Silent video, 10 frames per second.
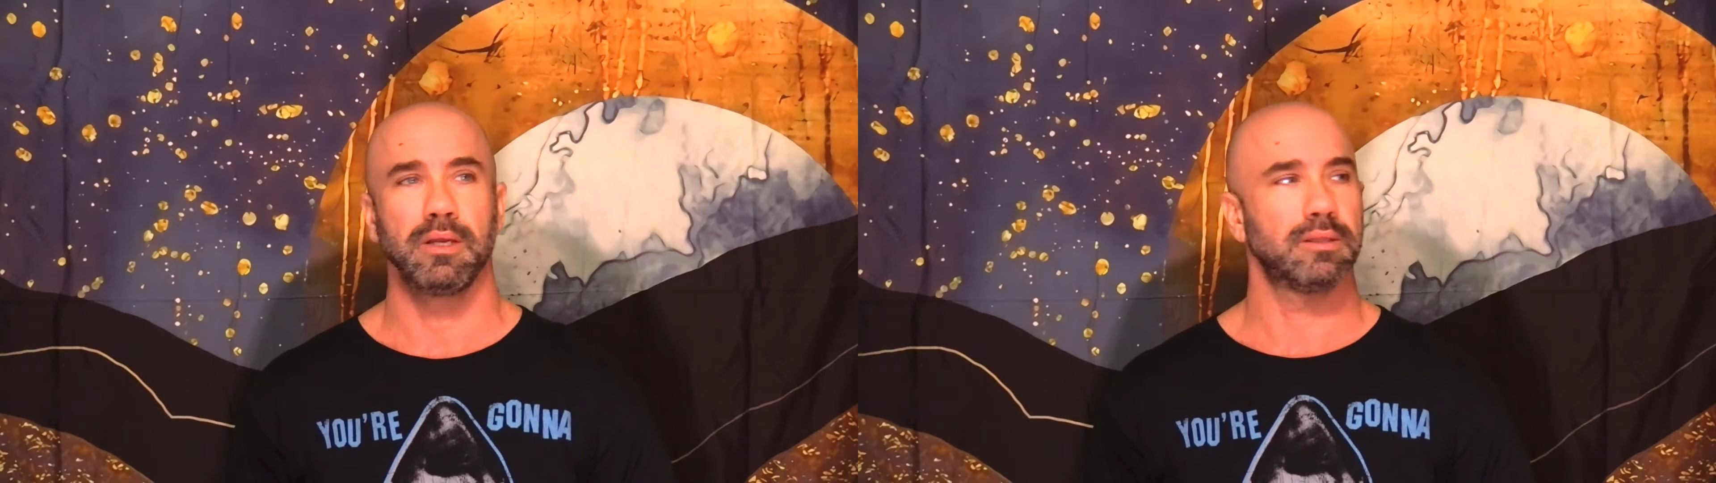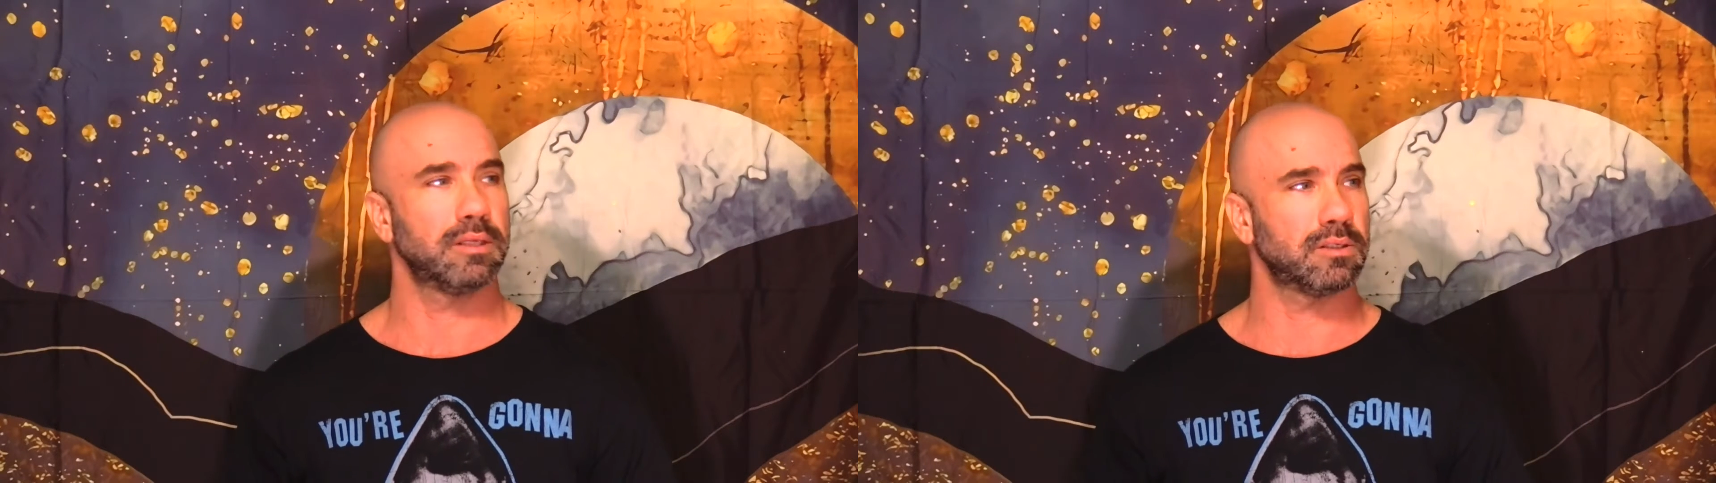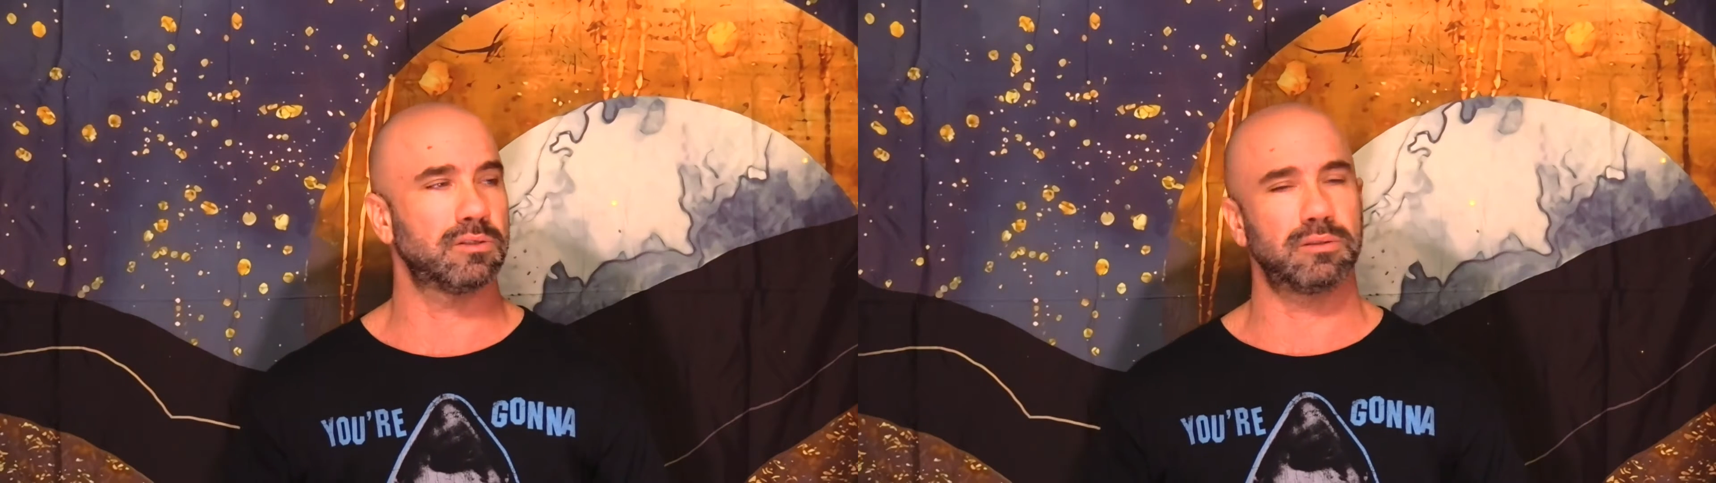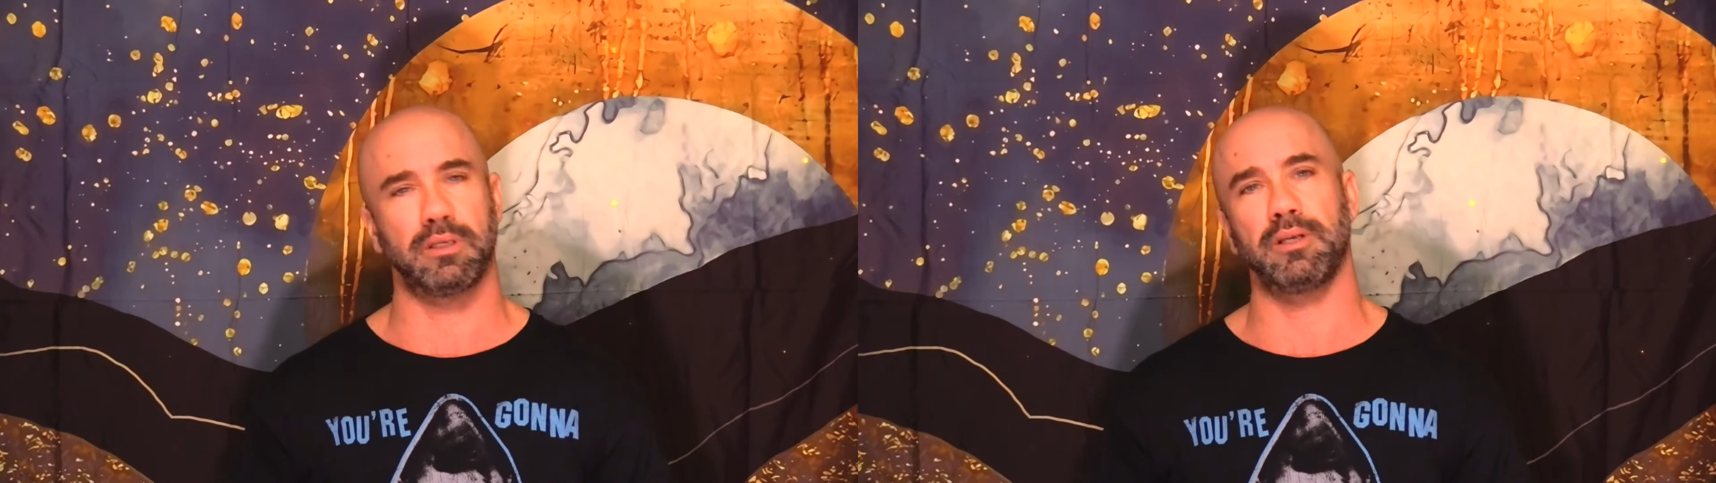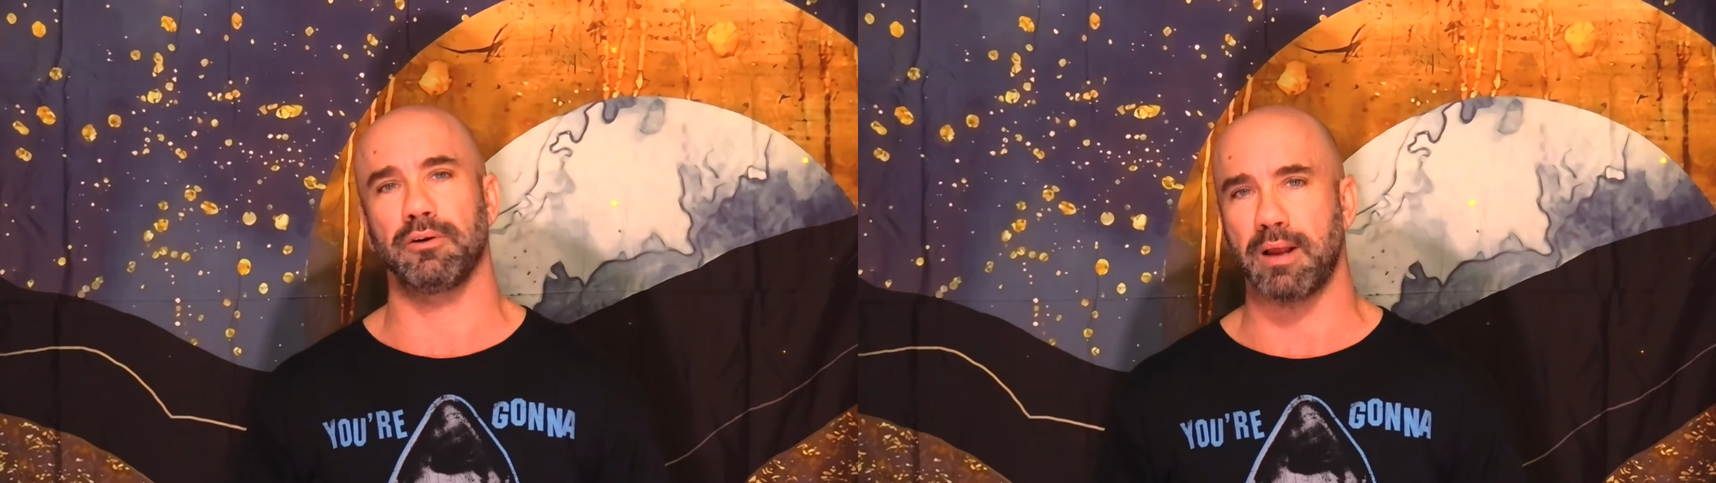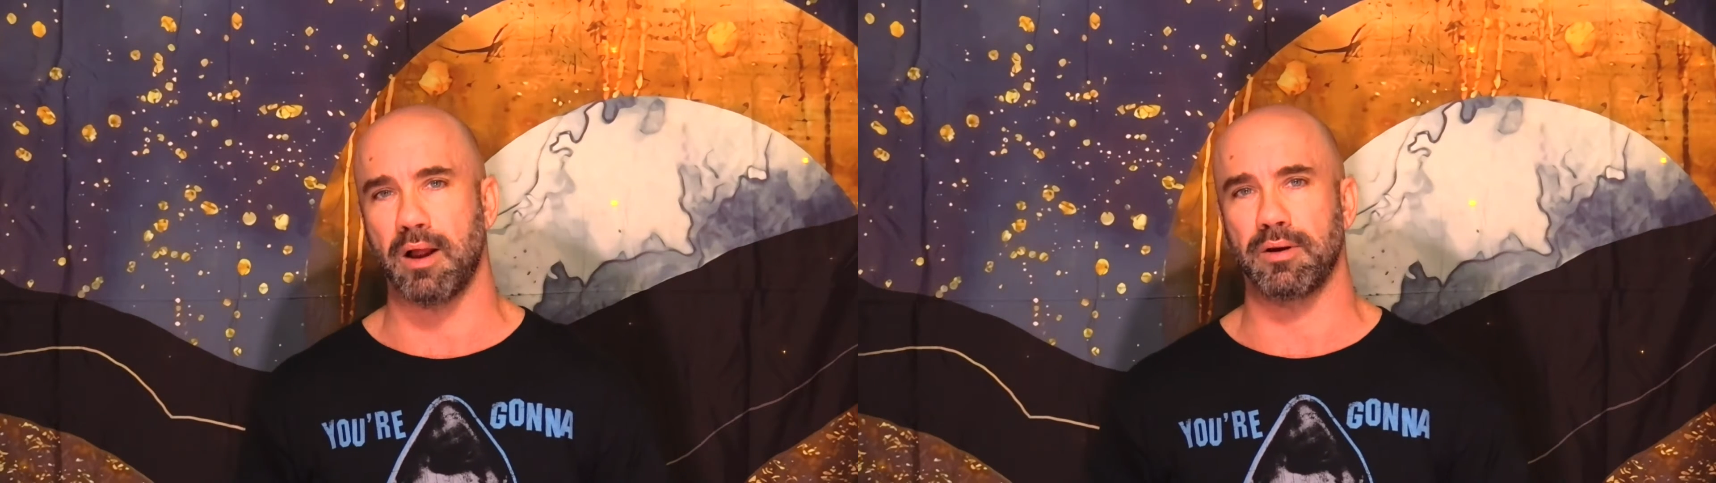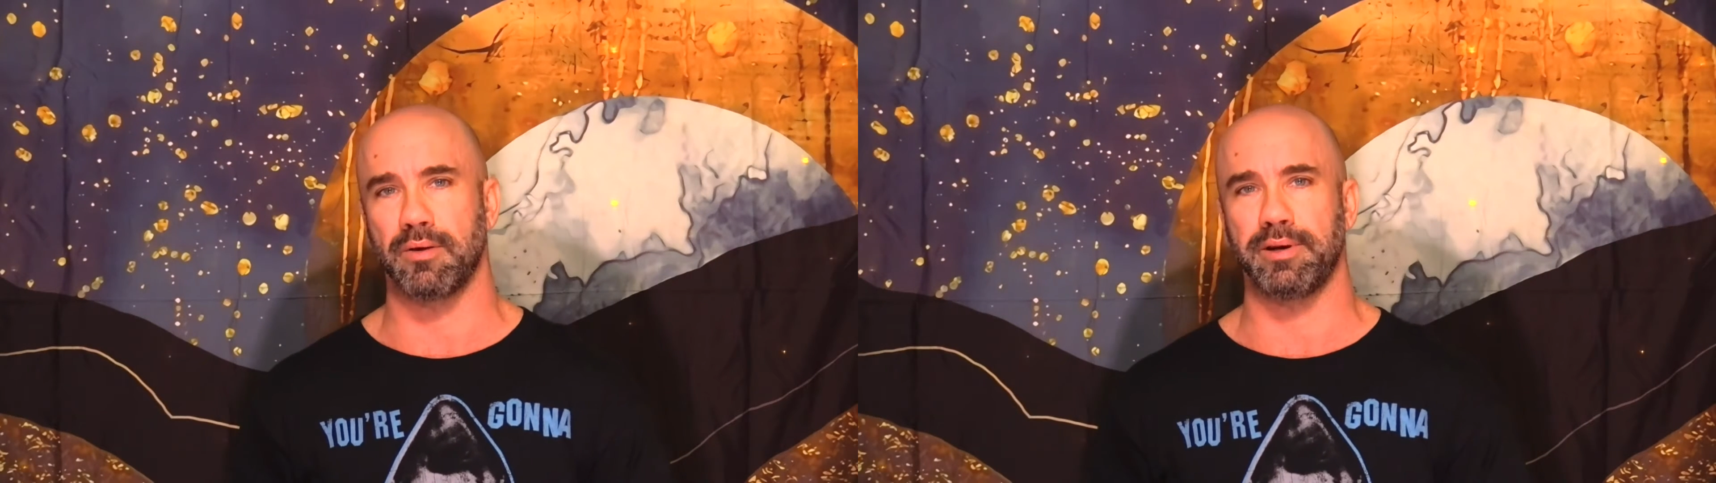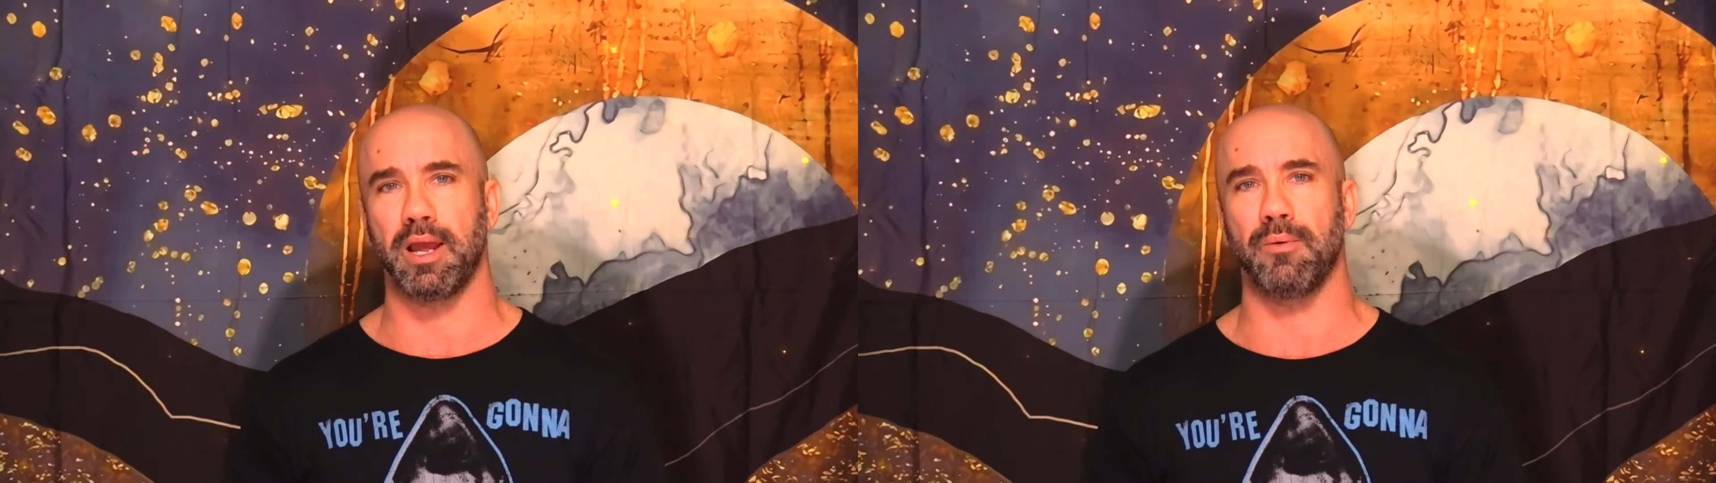than just sitting around every